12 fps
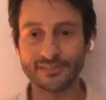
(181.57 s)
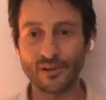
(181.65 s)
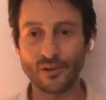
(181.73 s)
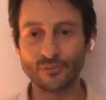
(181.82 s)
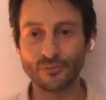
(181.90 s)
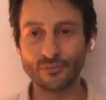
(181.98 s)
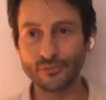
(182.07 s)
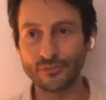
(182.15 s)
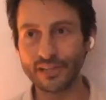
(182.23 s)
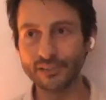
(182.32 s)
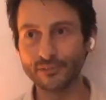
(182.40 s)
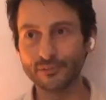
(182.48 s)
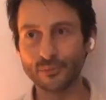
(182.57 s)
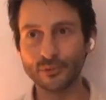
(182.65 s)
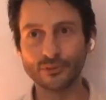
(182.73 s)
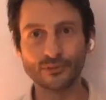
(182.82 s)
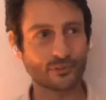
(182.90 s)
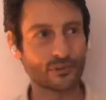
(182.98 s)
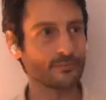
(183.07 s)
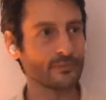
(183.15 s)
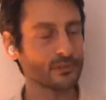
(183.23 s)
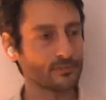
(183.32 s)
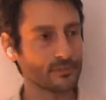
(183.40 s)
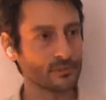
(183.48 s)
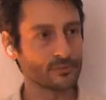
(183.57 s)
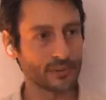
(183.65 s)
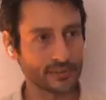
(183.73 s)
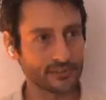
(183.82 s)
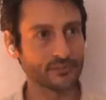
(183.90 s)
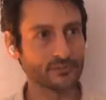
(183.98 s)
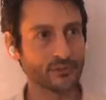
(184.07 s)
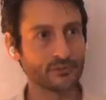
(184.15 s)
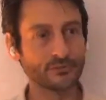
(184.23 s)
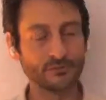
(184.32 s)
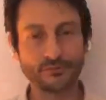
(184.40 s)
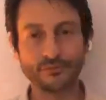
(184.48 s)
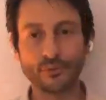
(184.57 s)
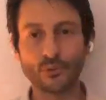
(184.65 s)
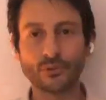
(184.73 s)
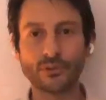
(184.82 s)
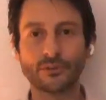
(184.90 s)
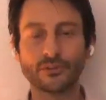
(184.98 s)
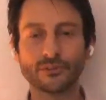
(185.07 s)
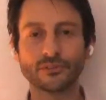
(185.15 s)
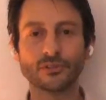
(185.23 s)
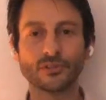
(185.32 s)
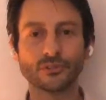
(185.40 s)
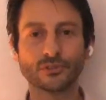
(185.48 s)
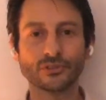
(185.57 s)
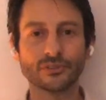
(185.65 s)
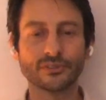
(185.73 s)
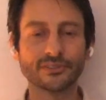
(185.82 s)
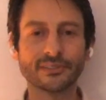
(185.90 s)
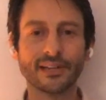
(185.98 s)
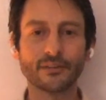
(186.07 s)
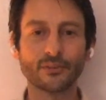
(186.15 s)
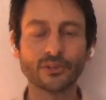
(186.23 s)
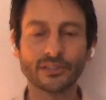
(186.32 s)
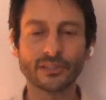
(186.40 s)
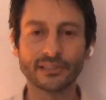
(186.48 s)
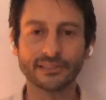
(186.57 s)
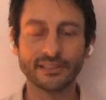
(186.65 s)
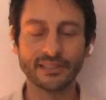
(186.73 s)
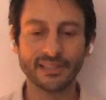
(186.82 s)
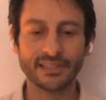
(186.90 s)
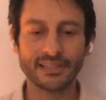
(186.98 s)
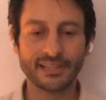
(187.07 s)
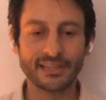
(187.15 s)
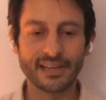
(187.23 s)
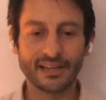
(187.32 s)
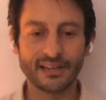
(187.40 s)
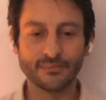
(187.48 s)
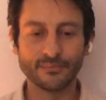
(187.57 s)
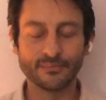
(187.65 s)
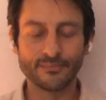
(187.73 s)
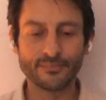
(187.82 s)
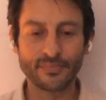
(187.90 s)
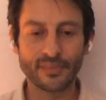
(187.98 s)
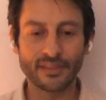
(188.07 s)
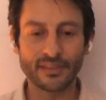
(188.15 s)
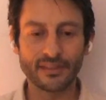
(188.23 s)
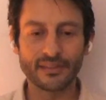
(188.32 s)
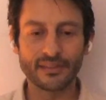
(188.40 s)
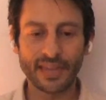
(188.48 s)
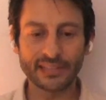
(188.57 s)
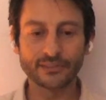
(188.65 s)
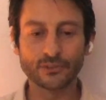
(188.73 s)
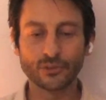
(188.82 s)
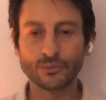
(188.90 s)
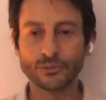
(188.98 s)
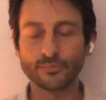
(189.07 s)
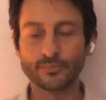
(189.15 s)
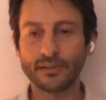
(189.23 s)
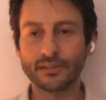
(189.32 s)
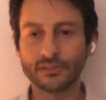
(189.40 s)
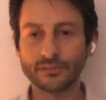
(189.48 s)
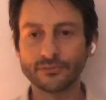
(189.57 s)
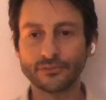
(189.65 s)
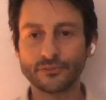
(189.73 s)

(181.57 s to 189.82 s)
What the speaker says: of life was from this perspective of all there is consciousness. And ironically, um, that too is part of